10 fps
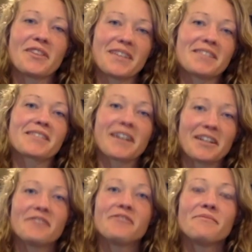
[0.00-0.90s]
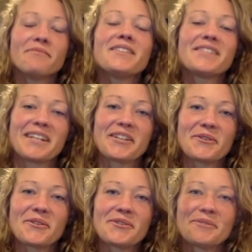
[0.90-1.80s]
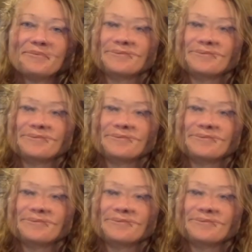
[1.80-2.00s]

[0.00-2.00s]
these kind of sandals.